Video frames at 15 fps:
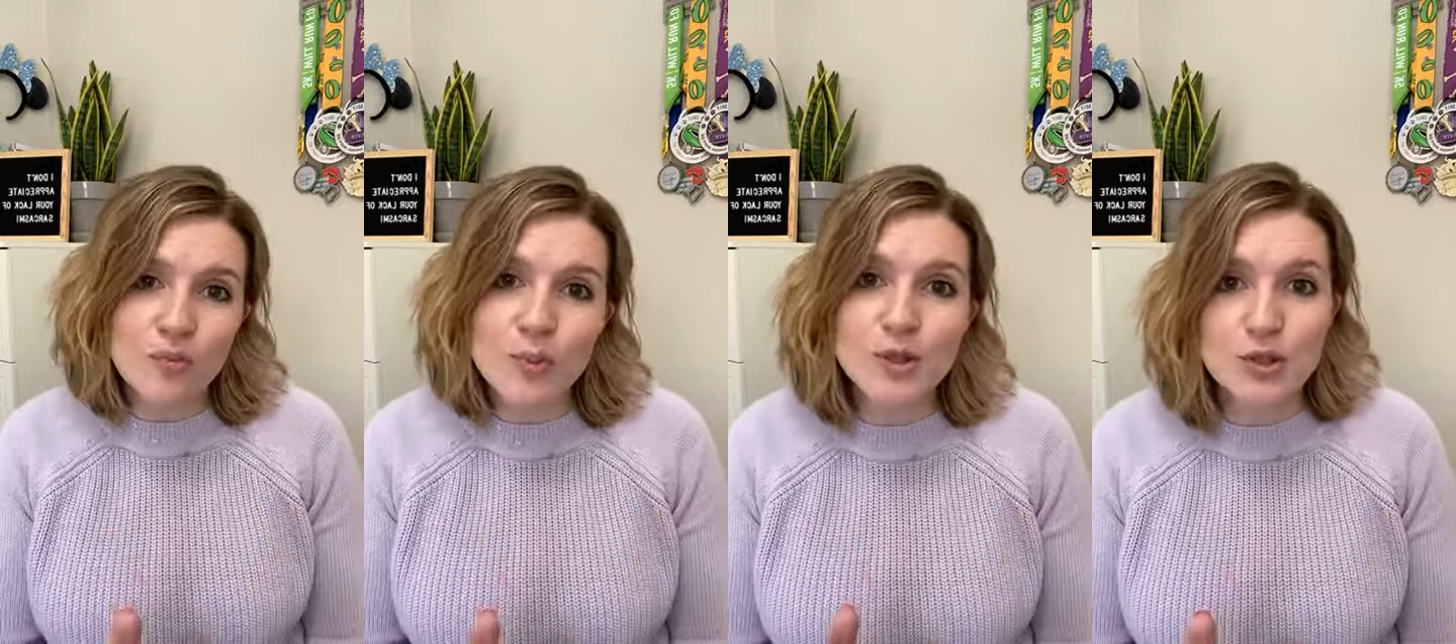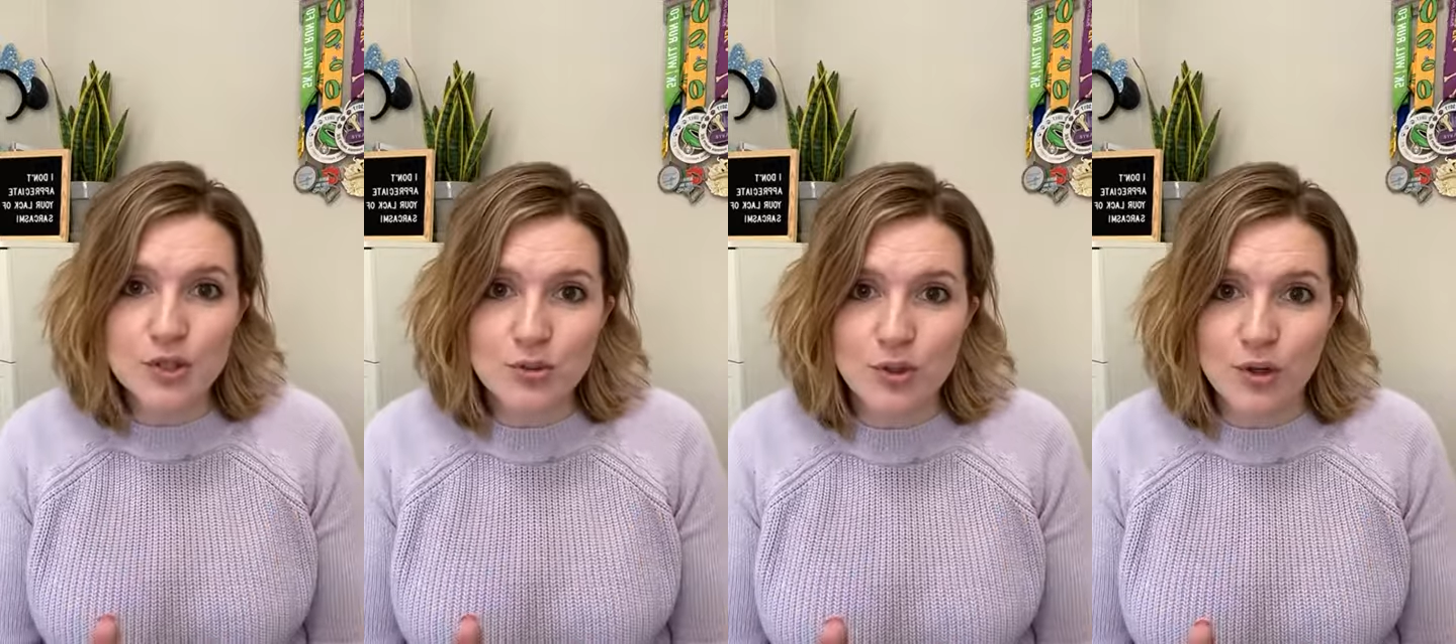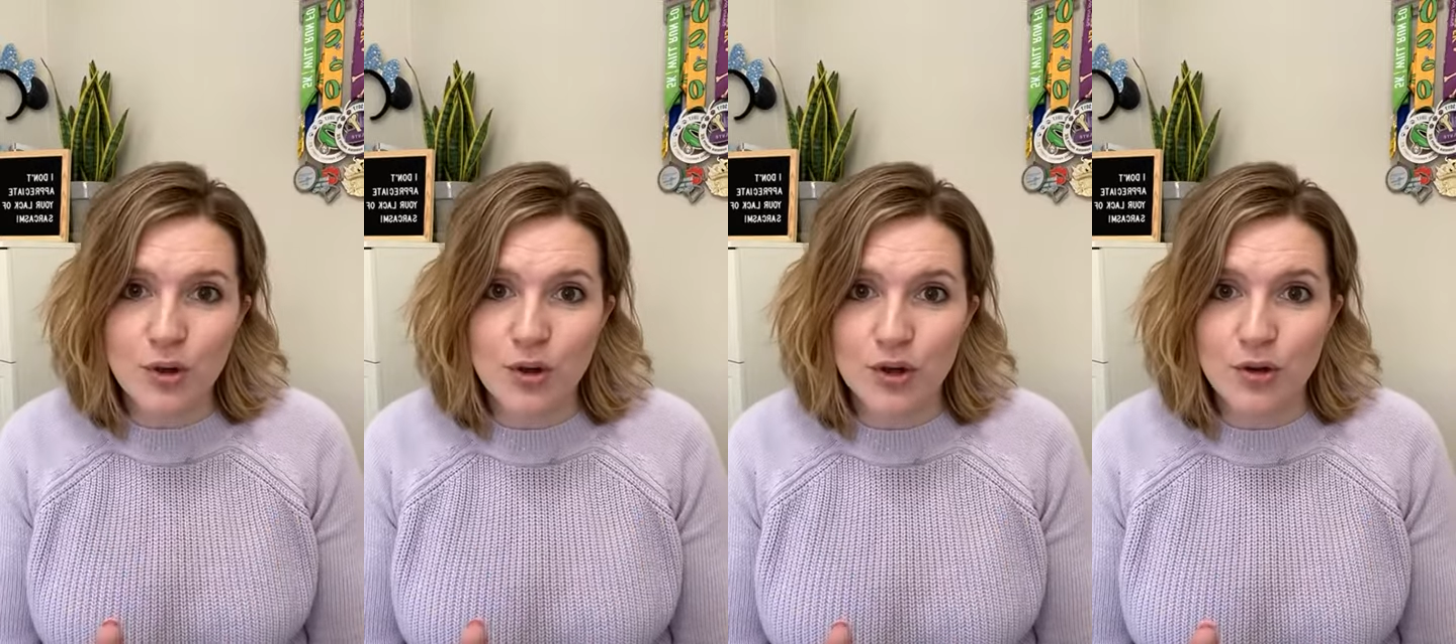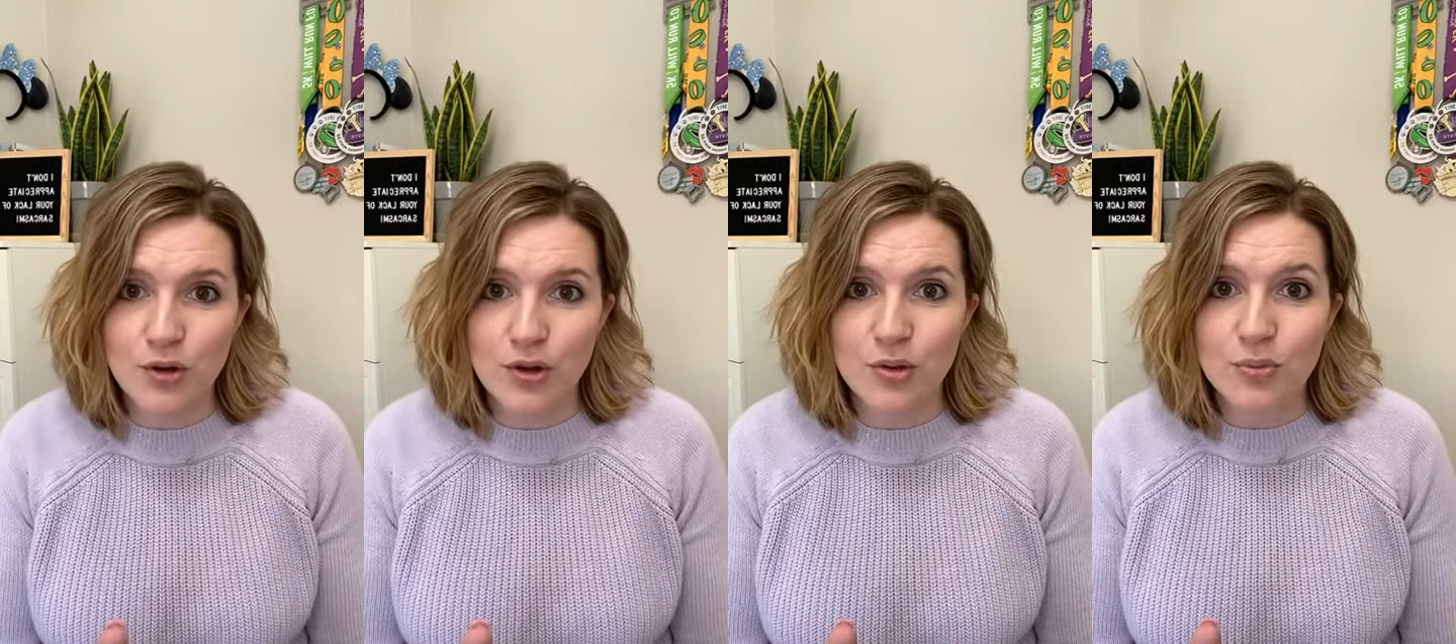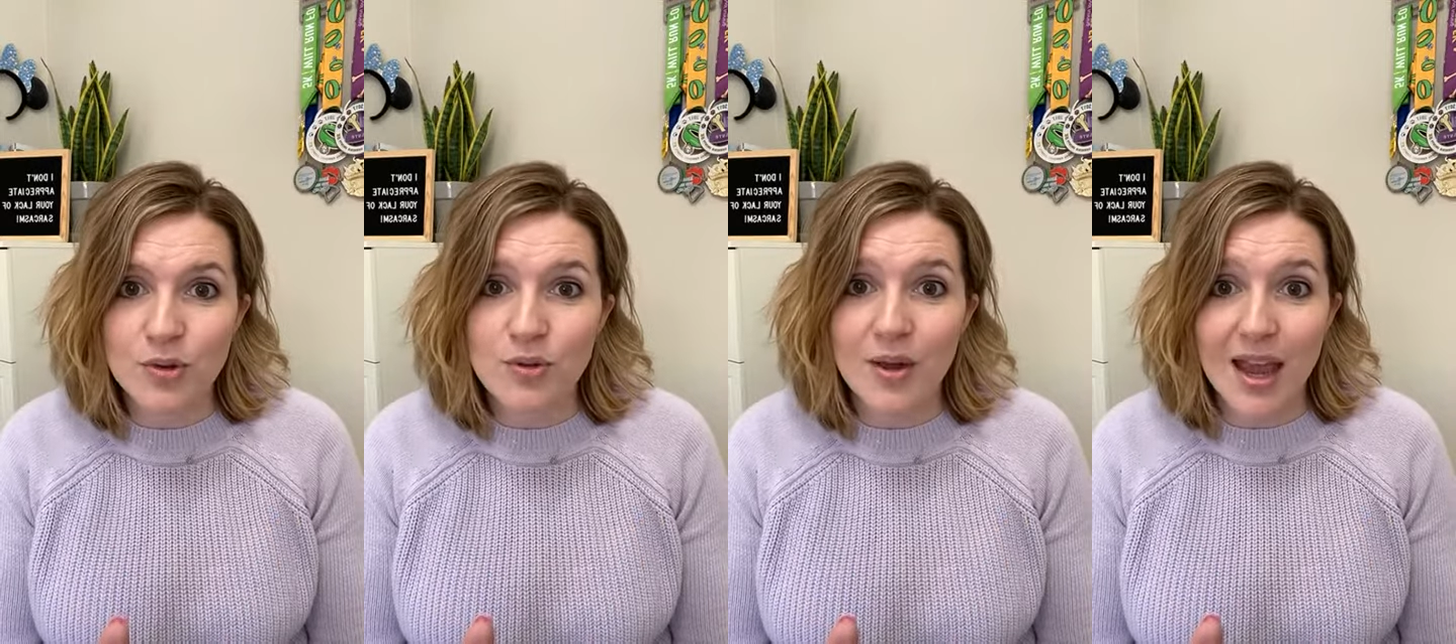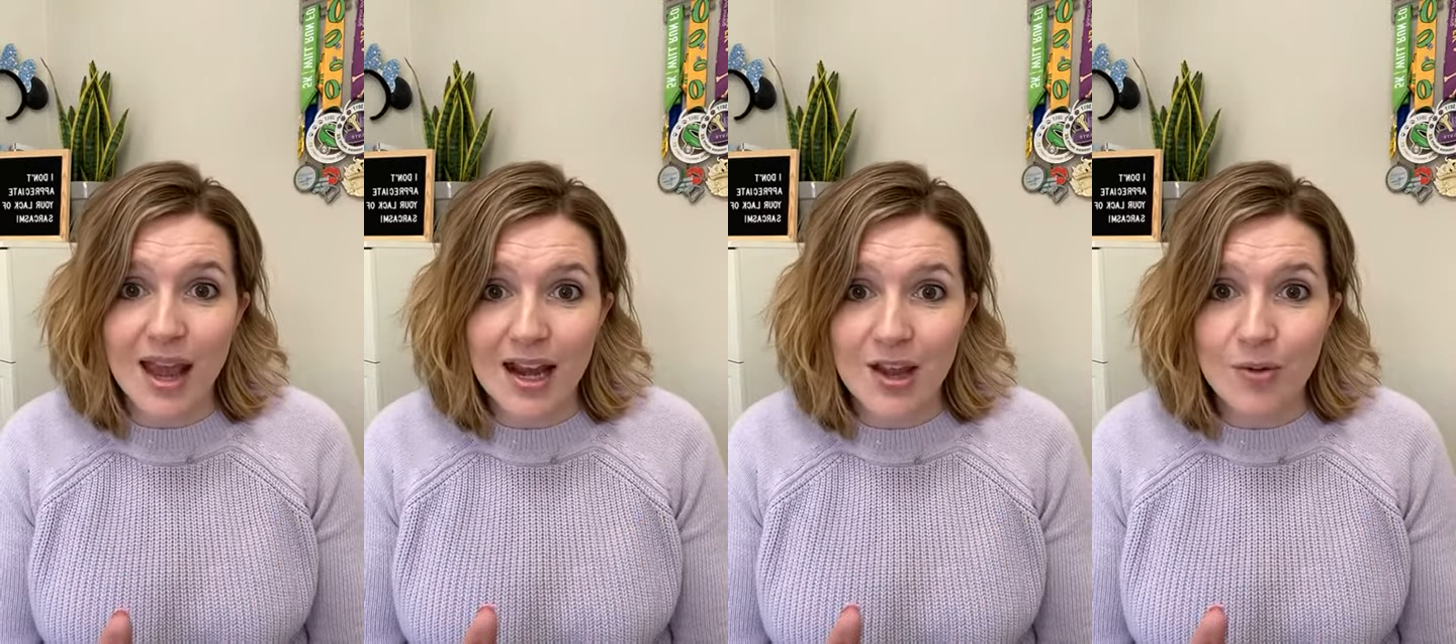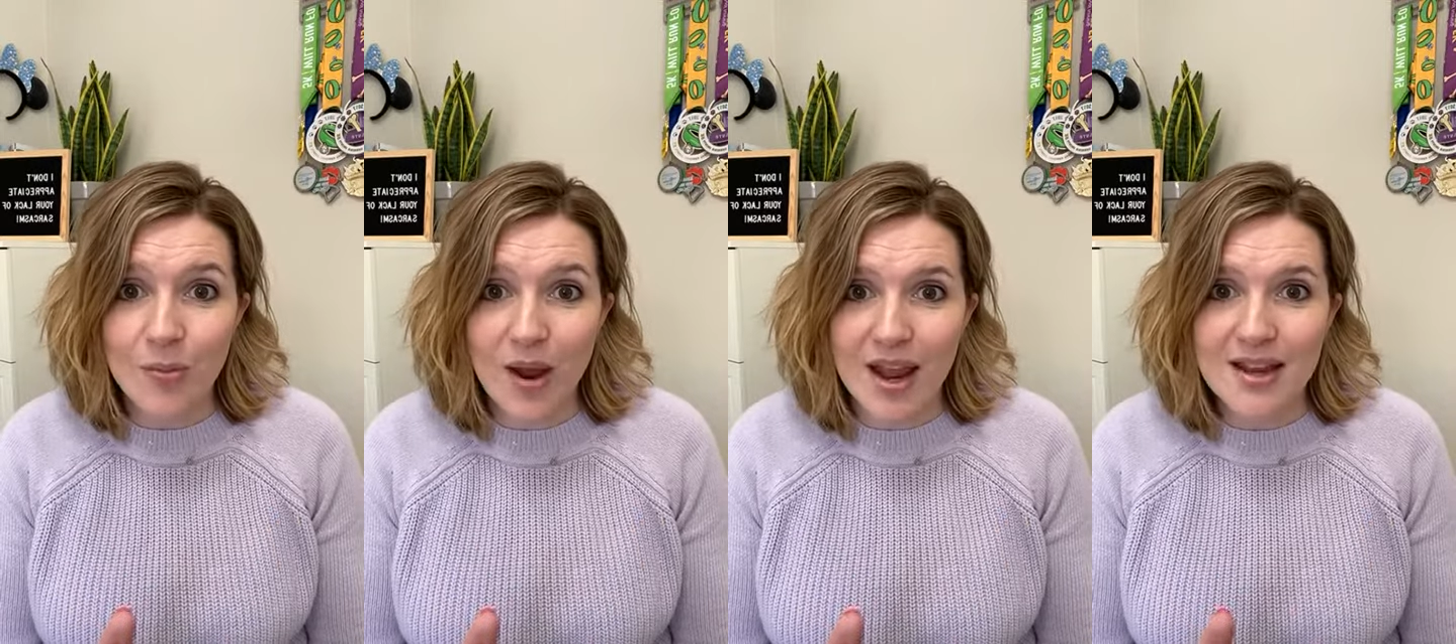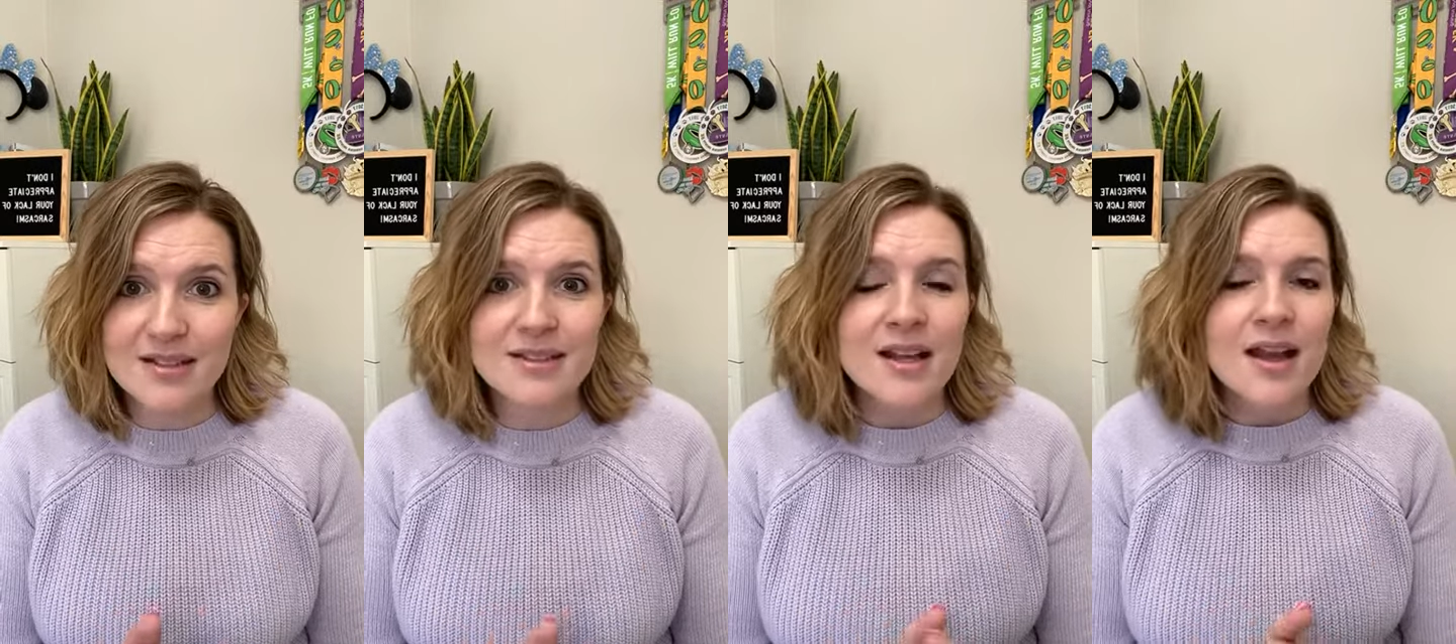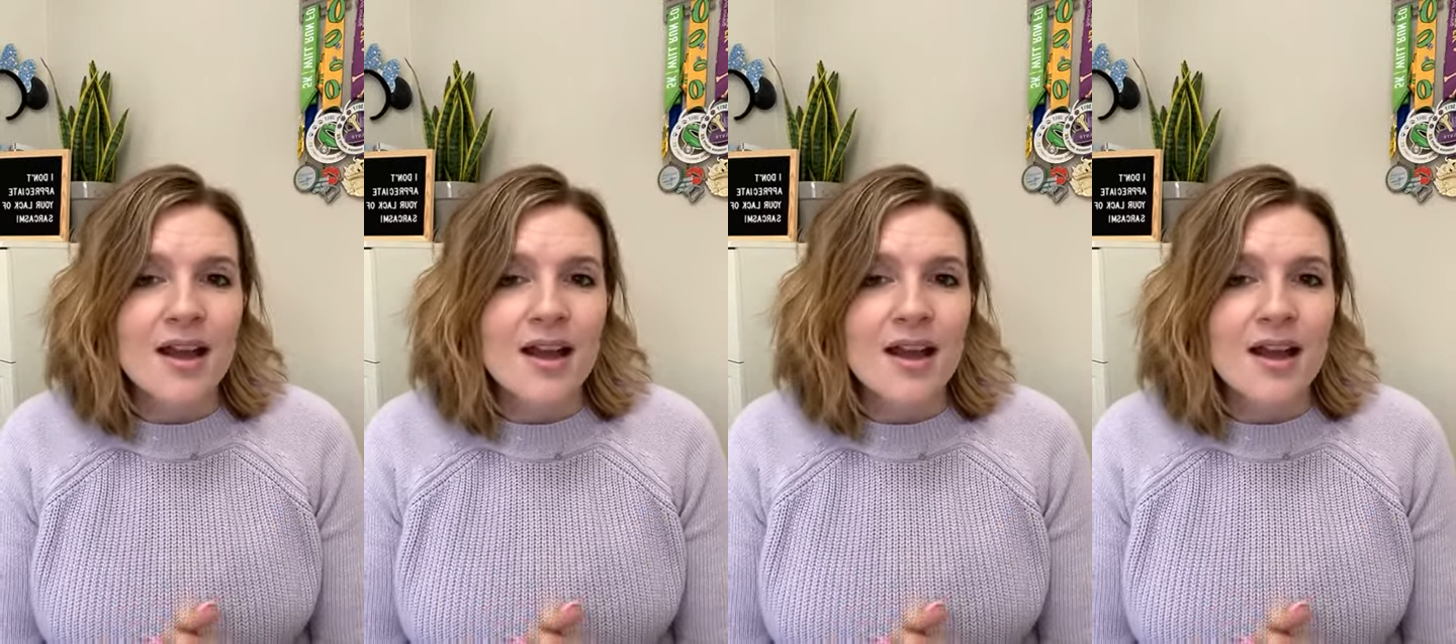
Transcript: been doing on your commute anyways.